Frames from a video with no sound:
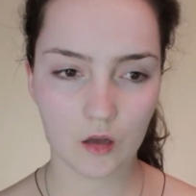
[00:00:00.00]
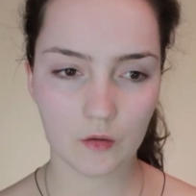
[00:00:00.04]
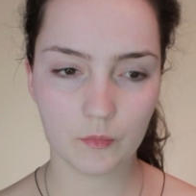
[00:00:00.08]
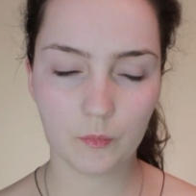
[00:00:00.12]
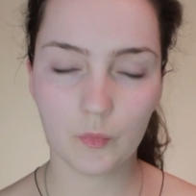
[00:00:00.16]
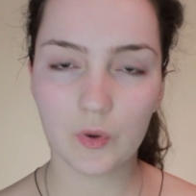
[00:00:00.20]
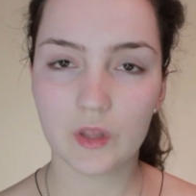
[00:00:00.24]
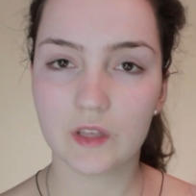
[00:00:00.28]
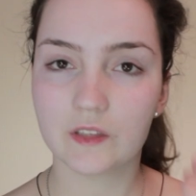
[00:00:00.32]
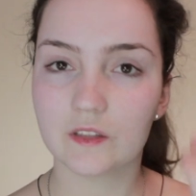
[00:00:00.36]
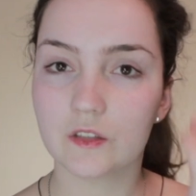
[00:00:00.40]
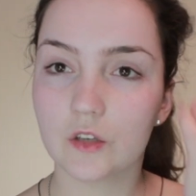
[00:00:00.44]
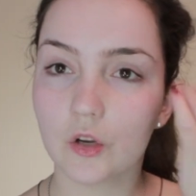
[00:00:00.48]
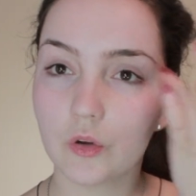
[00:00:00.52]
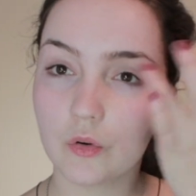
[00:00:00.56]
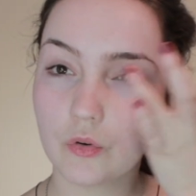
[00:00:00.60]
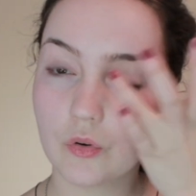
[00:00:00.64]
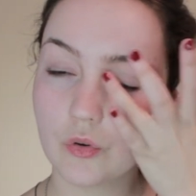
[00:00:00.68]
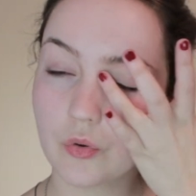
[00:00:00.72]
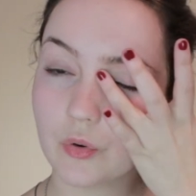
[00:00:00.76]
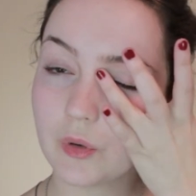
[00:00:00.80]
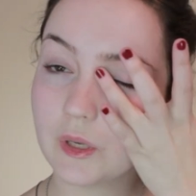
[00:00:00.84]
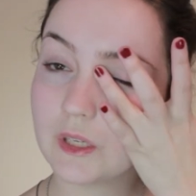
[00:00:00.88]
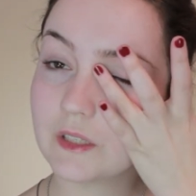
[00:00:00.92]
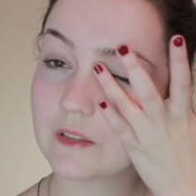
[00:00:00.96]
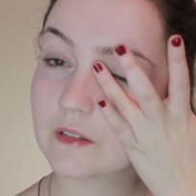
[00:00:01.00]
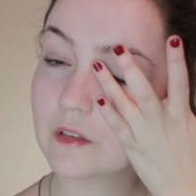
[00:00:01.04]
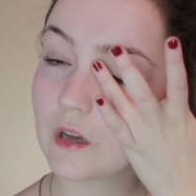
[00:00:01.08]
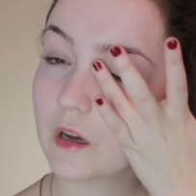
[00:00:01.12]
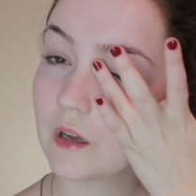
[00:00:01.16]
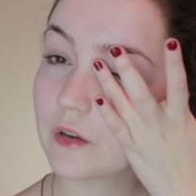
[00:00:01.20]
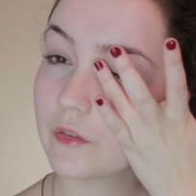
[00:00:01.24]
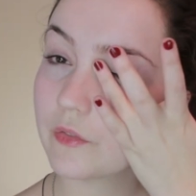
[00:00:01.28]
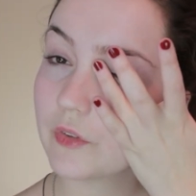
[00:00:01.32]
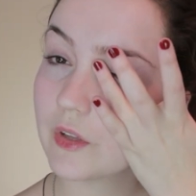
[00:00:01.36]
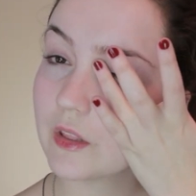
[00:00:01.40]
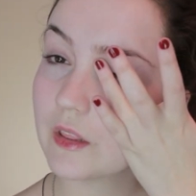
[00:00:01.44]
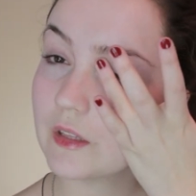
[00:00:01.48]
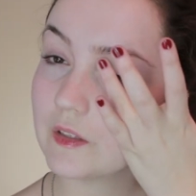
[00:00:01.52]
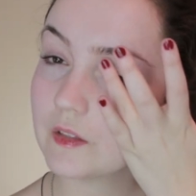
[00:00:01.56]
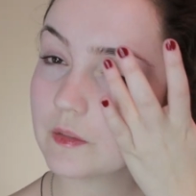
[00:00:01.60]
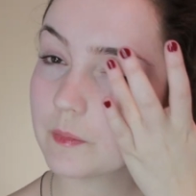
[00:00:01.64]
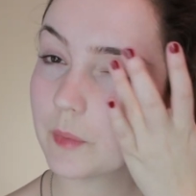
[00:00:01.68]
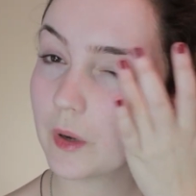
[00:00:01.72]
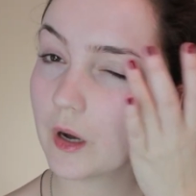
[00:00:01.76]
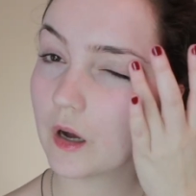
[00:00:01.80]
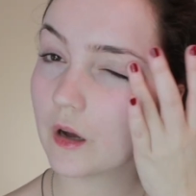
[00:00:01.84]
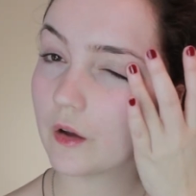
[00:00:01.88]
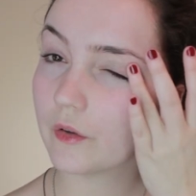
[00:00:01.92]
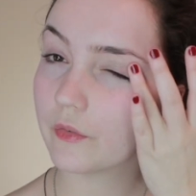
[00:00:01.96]
where there's no crease kind of in this
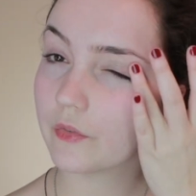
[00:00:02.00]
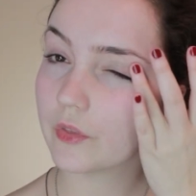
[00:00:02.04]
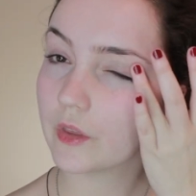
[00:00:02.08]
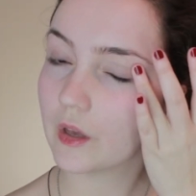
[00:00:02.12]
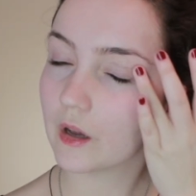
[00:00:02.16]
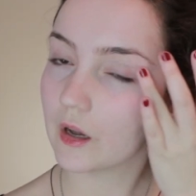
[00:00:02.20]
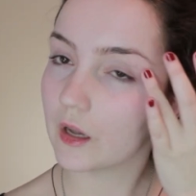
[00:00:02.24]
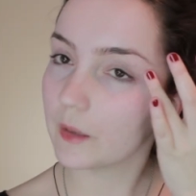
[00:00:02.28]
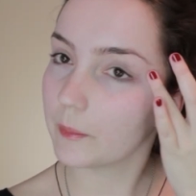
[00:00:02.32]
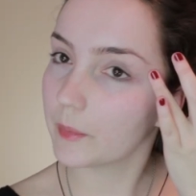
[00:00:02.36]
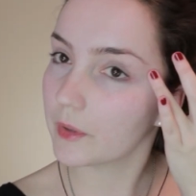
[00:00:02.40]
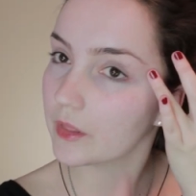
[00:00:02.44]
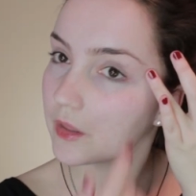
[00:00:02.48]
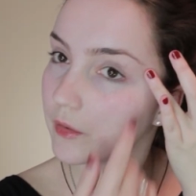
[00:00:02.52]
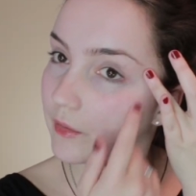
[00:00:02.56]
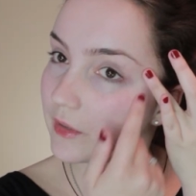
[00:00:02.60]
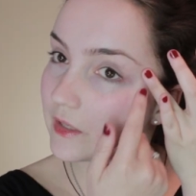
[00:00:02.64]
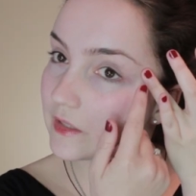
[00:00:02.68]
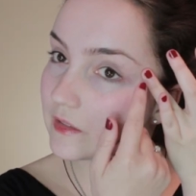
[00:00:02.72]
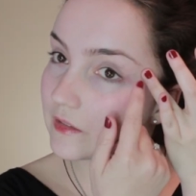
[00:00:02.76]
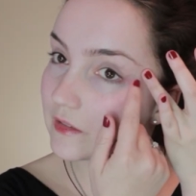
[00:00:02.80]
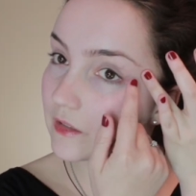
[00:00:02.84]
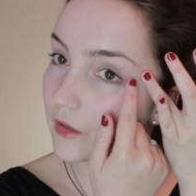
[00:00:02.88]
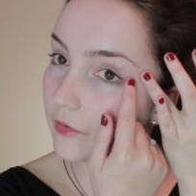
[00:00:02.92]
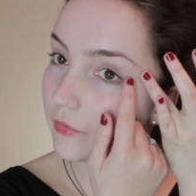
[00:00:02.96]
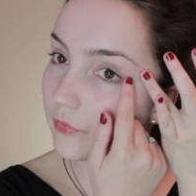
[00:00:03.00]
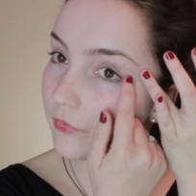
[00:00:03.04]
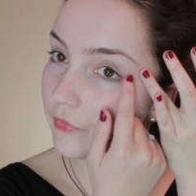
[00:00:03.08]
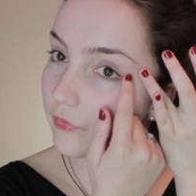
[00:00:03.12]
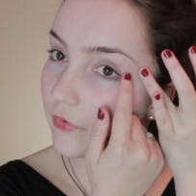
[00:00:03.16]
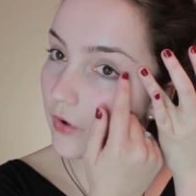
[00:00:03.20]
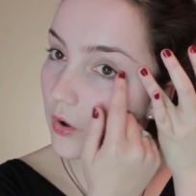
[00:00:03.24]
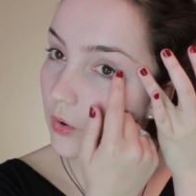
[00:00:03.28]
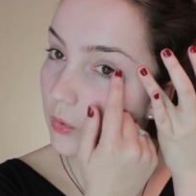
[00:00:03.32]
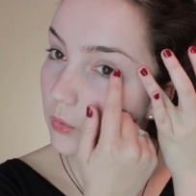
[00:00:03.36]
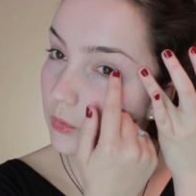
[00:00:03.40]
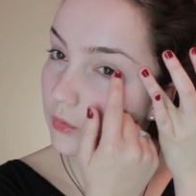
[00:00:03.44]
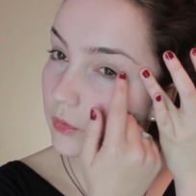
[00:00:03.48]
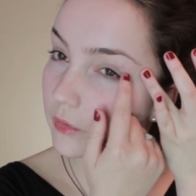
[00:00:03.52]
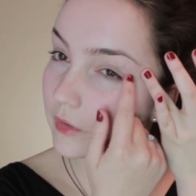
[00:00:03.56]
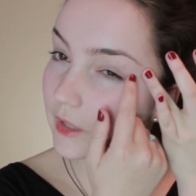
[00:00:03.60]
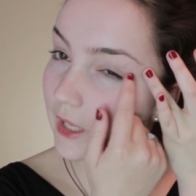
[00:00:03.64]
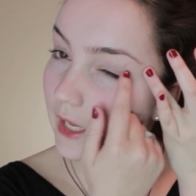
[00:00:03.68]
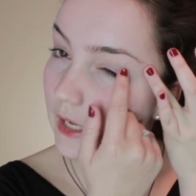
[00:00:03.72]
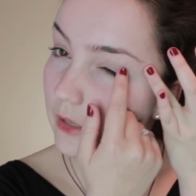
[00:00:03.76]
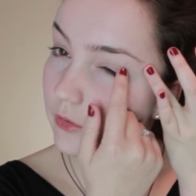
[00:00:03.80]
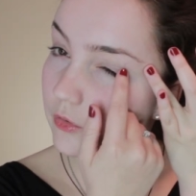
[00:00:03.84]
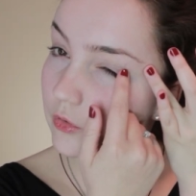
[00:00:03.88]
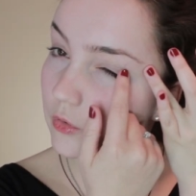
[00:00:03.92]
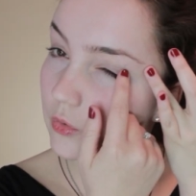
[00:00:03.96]
part of the eye, but there is a fold on the
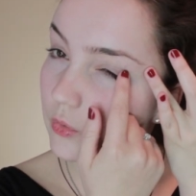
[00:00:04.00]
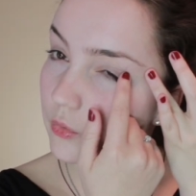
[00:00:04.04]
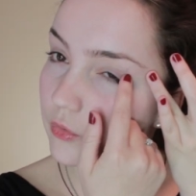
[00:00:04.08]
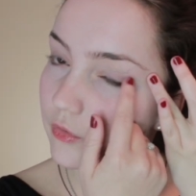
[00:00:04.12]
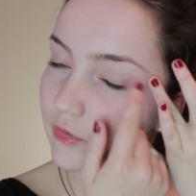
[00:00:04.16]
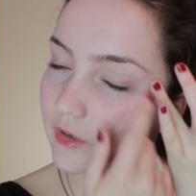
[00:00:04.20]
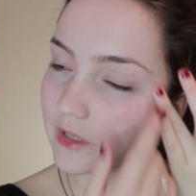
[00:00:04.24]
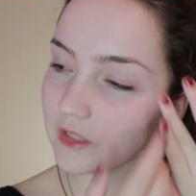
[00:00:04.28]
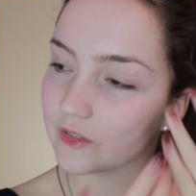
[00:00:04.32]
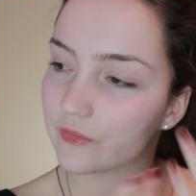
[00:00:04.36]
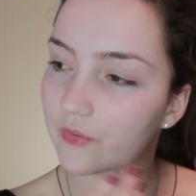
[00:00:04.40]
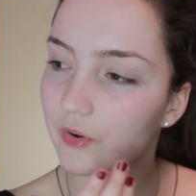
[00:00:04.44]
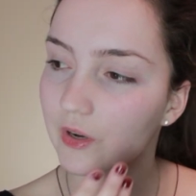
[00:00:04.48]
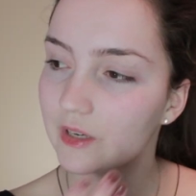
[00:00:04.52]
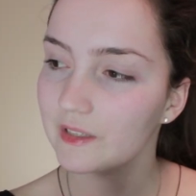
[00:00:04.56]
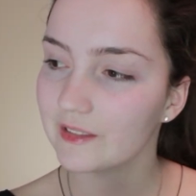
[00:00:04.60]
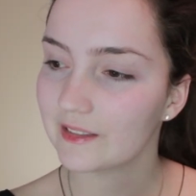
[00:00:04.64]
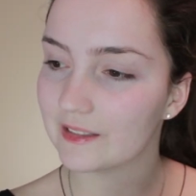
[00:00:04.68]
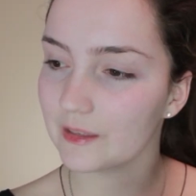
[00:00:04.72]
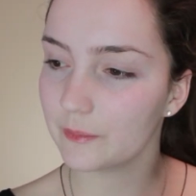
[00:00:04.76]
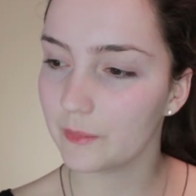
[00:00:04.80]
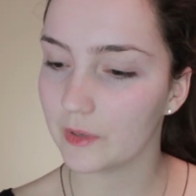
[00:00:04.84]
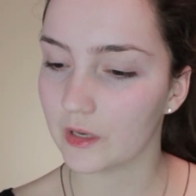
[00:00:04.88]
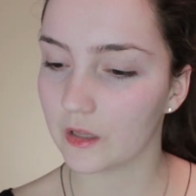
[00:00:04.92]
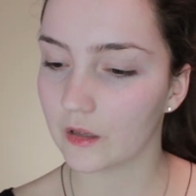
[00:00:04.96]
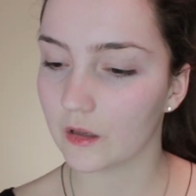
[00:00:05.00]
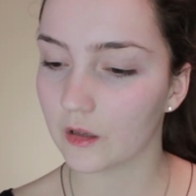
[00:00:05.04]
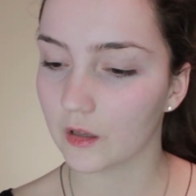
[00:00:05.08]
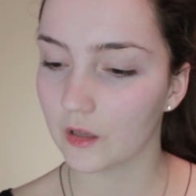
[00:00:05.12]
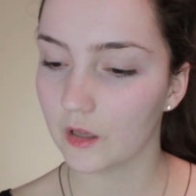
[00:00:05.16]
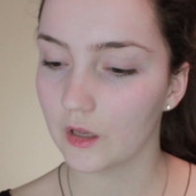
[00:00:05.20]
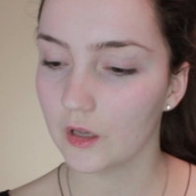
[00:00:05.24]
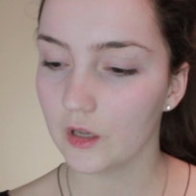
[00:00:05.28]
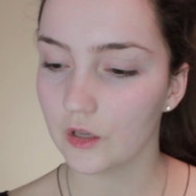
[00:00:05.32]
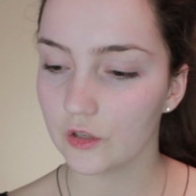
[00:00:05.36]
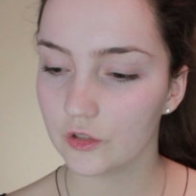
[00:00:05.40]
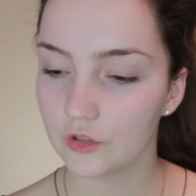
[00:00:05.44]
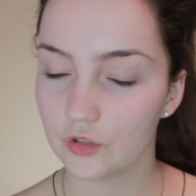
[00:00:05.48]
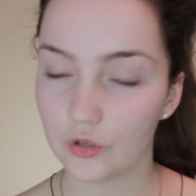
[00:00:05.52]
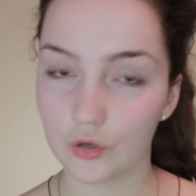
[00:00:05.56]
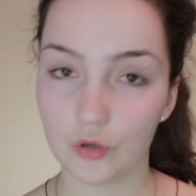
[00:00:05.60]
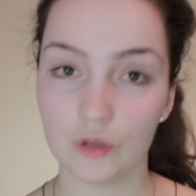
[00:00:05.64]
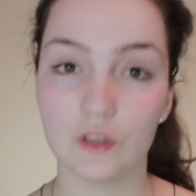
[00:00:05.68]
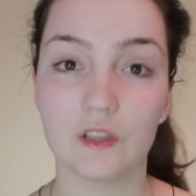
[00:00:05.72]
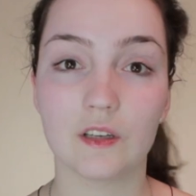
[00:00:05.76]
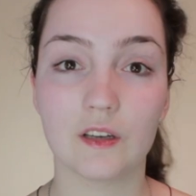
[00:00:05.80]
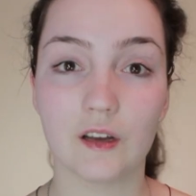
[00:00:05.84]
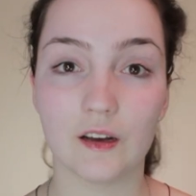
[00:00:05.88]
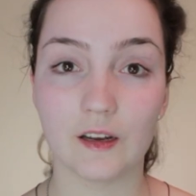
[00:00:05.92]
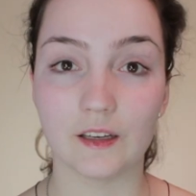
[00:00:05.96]
outer corner, and it's very similar to
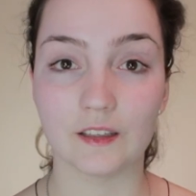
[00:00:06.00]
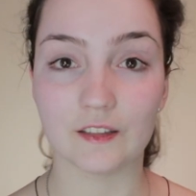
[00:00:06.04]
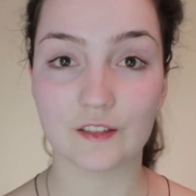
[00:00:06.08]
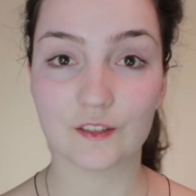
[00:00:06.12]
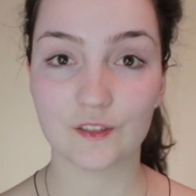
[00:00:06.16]
hooded eyes.